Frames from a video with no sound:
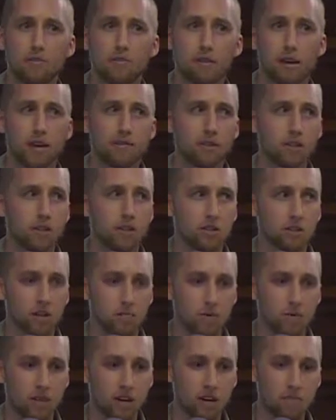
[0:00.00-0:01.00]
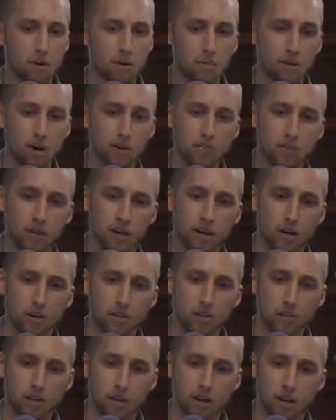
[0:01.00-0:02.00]
5 years, I moved out of my mom's
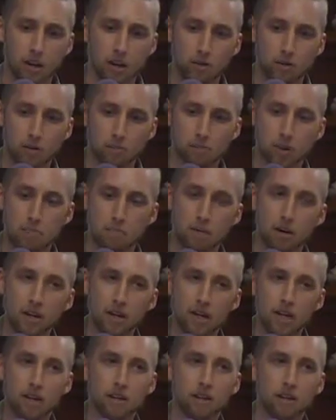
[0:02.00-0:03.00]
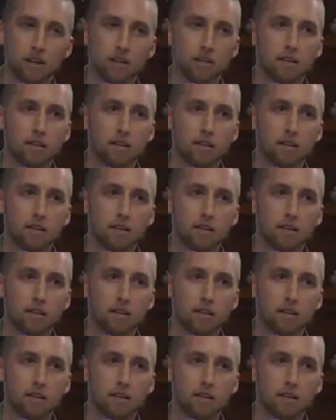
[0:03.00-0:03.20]
house with my buddy,